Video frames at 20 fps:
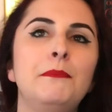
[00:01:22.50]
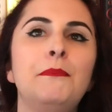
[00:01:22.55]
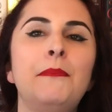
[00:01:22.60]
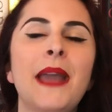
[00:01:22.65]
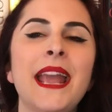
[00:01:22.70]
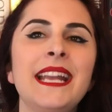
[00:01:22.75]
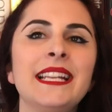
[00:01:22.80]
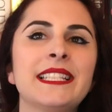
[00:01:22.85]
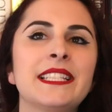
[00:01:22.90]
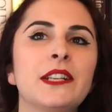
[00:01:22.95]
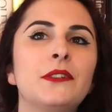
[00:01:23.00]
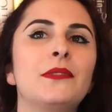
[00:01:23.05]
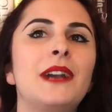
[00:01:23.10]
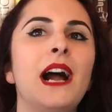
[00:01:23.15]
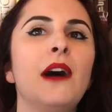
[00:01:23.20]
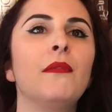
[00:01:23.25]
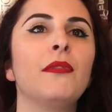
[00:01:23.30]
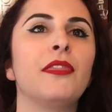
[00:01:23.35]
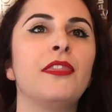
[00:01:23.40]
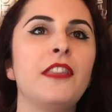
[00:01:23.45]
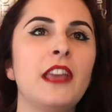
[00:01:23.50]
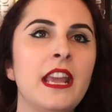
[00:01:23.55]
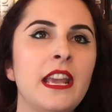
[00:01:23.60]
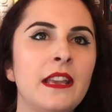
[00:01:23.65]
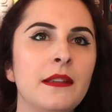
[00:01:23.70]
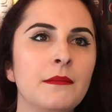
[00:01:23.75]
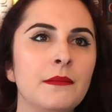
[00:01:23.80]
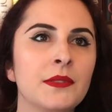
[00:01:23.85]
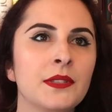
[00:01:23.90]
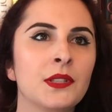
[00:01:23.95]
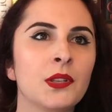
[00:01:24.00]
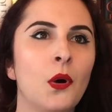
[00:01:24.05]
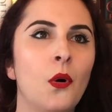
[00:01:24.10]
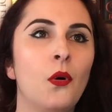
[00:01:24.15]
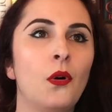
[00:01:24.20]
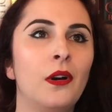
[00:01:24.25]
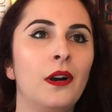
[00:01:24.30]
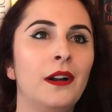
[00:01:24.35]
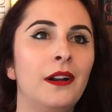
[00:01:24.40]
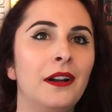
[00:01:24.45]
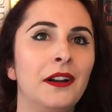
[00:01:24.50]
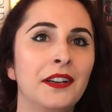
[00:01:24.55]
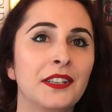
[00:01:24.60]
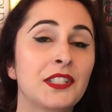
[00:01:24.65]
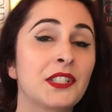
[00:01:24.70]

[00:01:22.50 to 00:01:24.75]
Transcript: based around themes or